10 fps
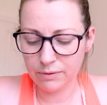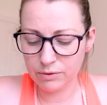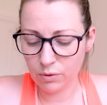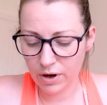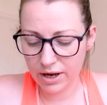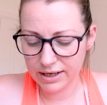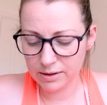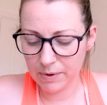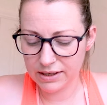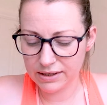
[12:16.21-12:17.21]
It was quite
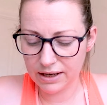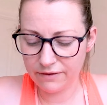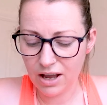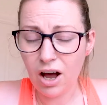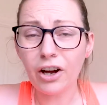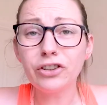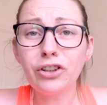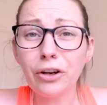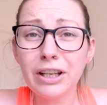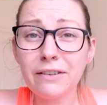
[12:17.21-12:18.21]
expensive. I
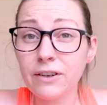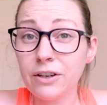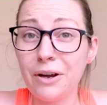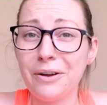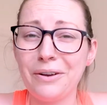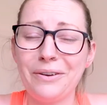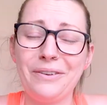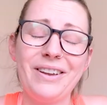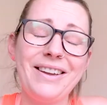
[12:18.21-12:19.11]
don't even know